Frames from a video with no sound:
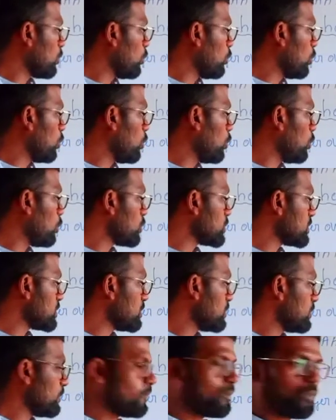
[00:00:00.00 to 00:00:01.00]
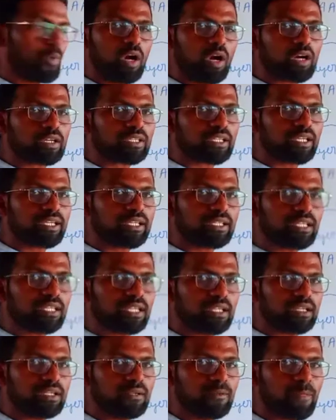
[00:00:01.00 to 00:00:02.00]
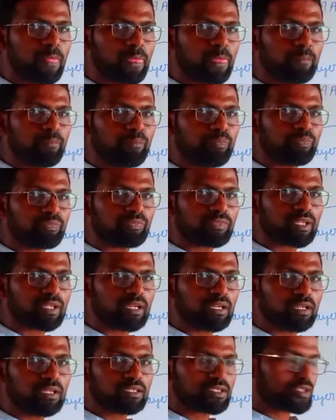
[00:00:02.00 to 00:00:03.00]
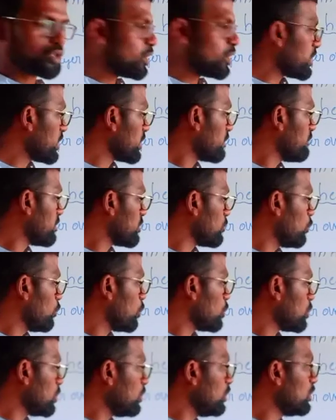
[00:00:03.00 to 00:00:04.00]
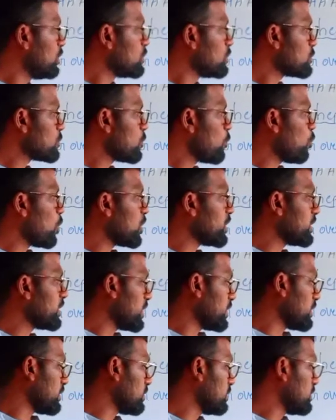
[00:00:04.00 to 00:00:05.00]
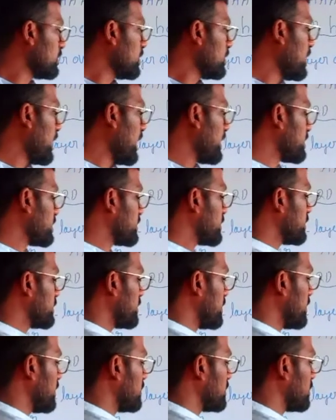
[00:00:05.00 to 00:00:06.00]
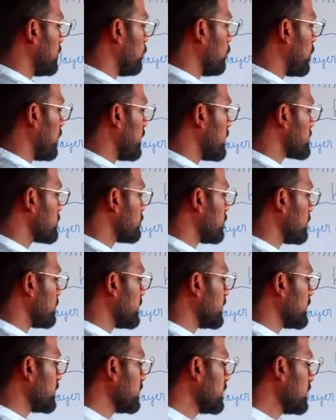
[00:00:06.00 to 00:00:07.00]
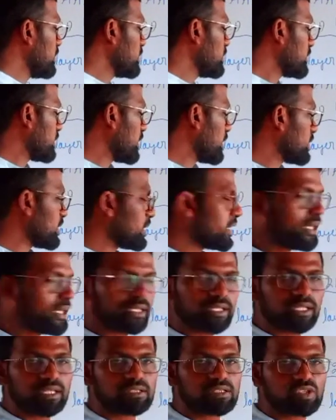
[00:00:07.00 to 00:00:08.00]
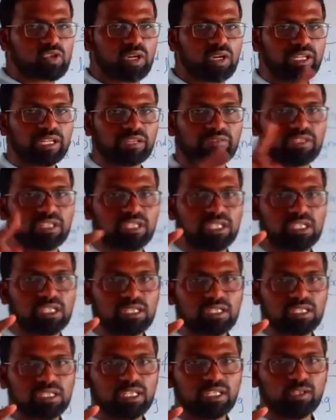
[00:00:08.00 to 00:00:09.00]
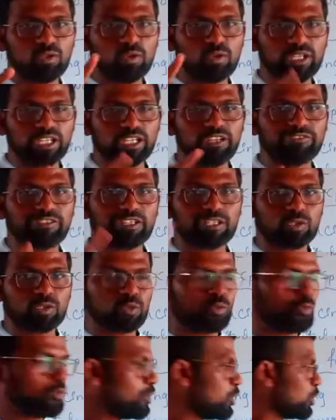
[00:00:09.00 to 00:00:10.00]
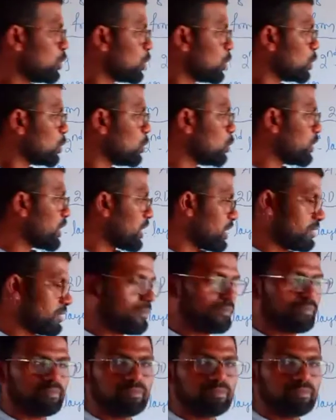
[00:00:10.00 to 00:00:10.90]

O octahedral starting with O, no? So 1n. And tetrahedral voids will be tetrahedral starting with T, no? T for 2, 2n.